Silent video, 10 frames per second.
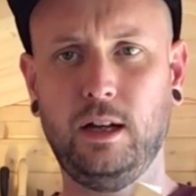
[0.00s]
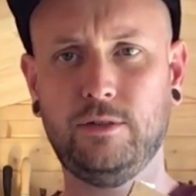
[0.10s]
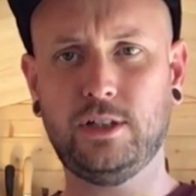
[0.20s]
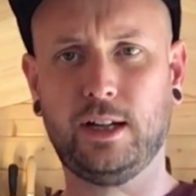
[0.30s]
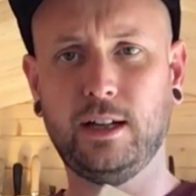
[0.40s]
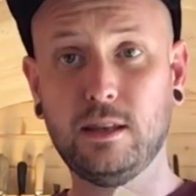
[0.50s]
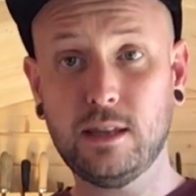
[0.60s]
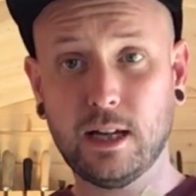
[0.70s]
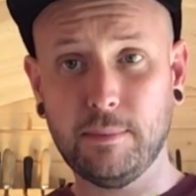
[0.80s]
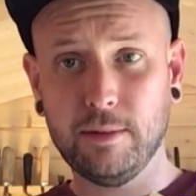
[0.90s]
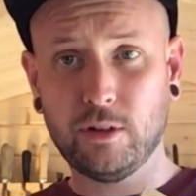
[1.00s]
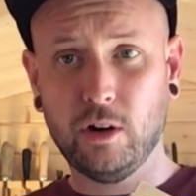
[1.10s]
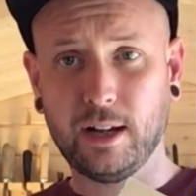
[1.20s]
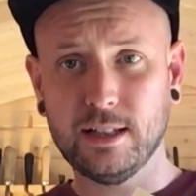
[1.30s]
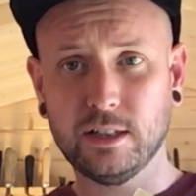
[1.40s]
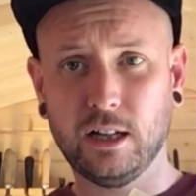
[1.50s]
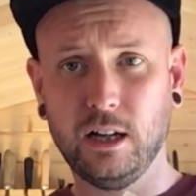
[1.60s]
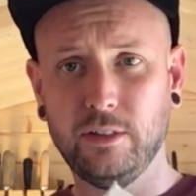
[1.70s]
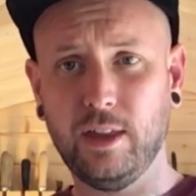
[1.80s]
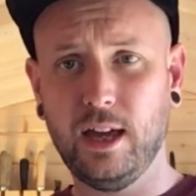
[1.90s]
I've stuck in a thicker bit of corrugated
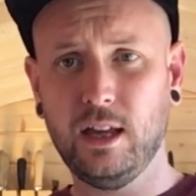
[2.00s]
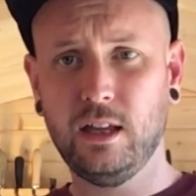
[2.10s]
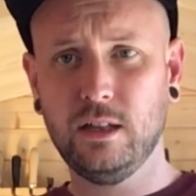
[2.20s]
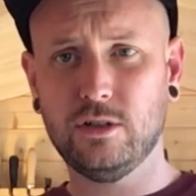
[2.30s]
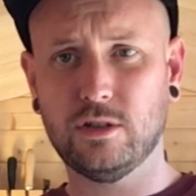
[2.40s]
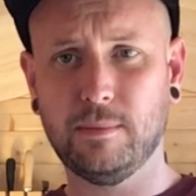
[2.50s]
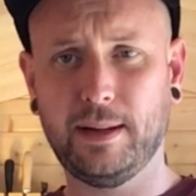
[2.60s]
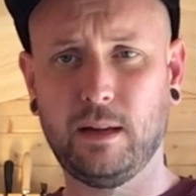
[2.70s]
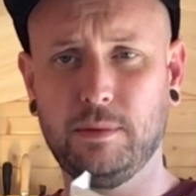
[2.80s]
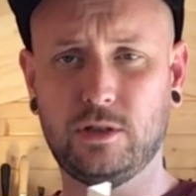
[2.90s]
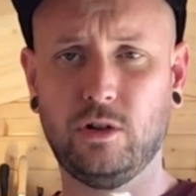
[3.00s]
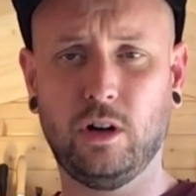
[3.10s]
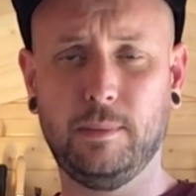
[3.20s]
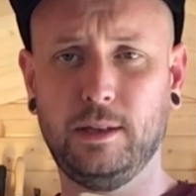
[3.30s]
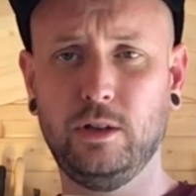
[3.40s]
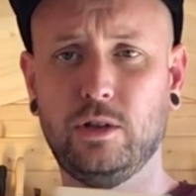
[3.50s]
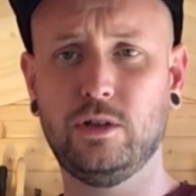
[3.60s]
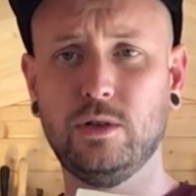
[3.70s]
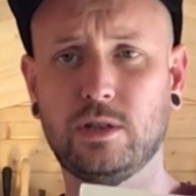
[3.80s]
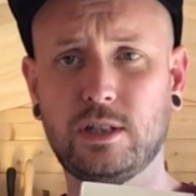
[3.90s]
card there just to make it a bit stronger, but you could
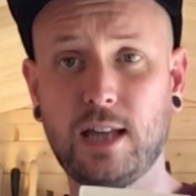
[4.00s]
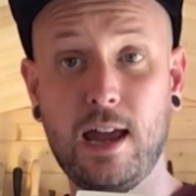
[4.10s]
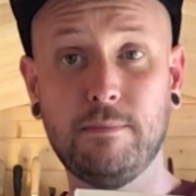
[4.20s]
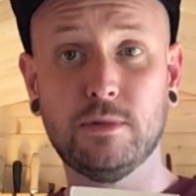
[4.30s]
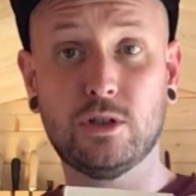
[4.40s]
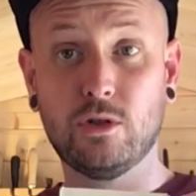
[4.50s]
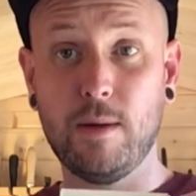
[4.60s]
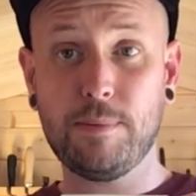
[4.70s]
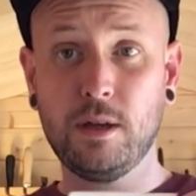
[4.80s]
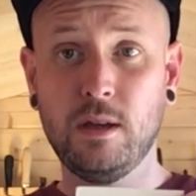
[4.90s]
use the same strip